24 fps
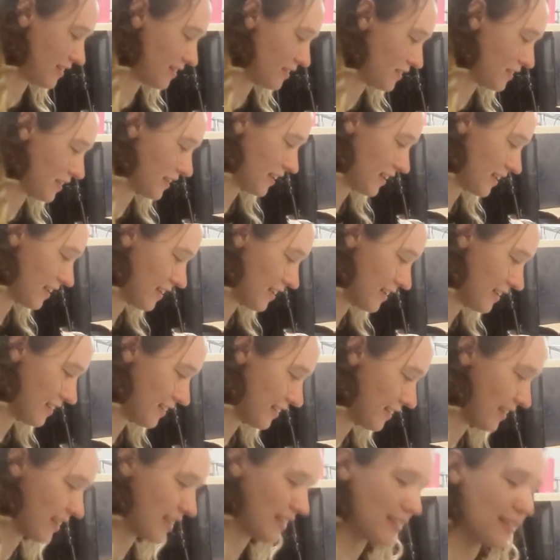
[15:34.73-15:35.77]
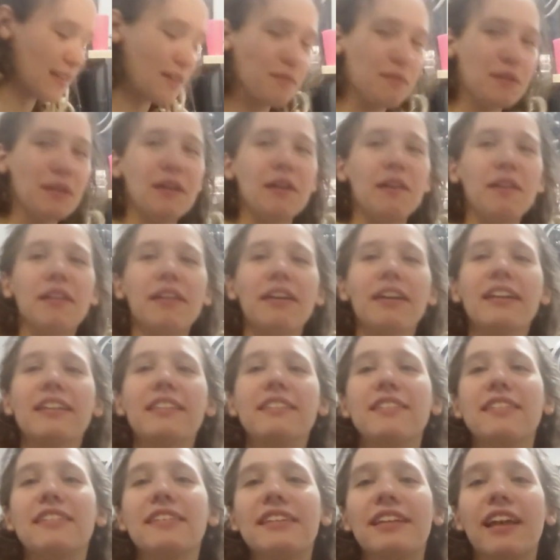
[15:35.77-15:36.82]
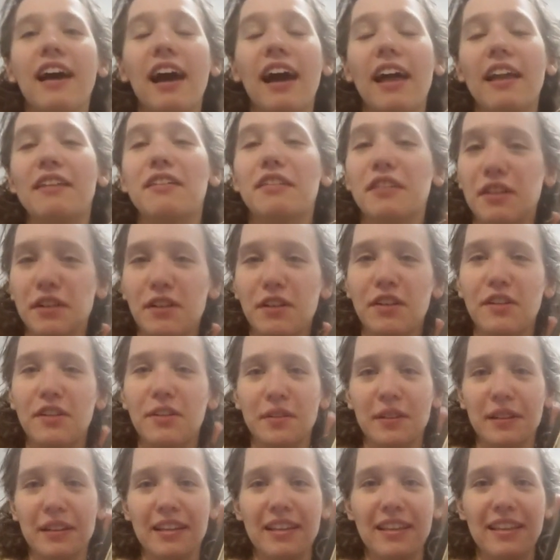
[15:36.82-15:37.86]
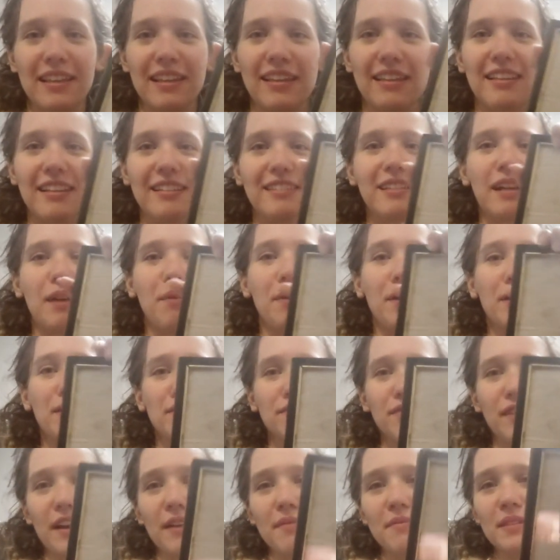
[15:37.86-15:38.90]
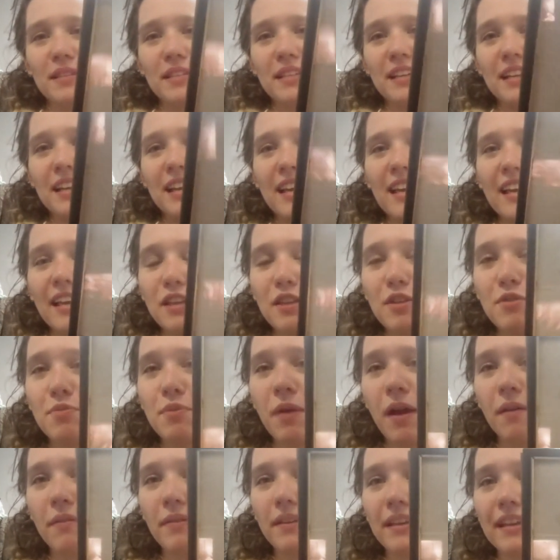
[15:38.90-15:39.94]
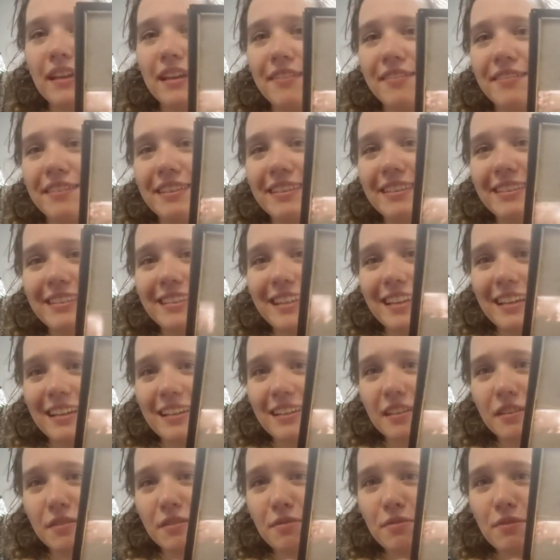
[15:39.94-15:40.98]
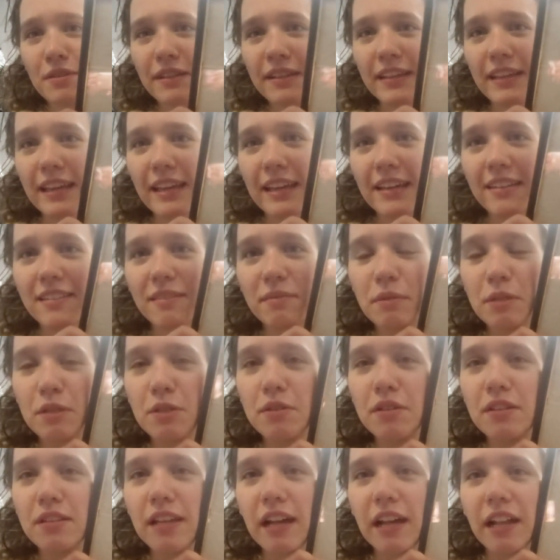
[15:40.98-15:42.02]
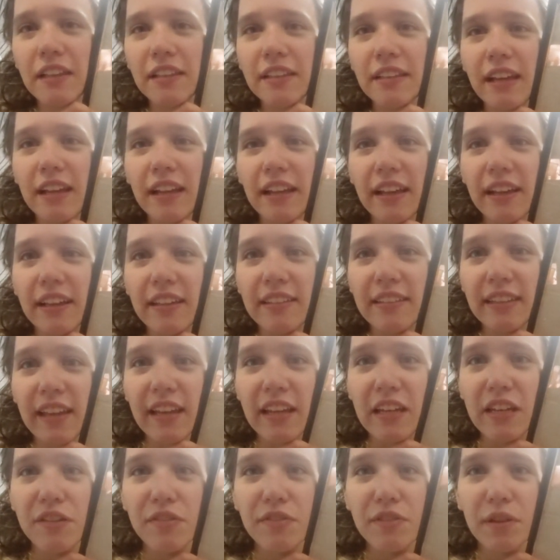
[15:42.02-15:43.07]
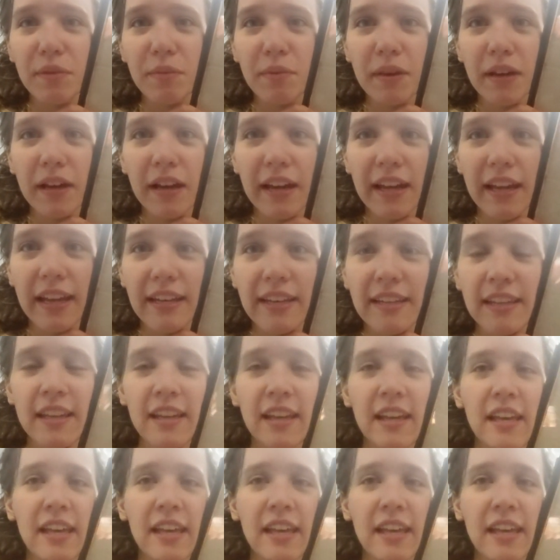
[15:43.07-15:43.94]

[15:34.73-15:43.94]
Okay, I guess I will. It's not good or anything. That's not why it's framed. You probably can't even see it. You really can't. But you can tell it's kind of like a sketch of some kind.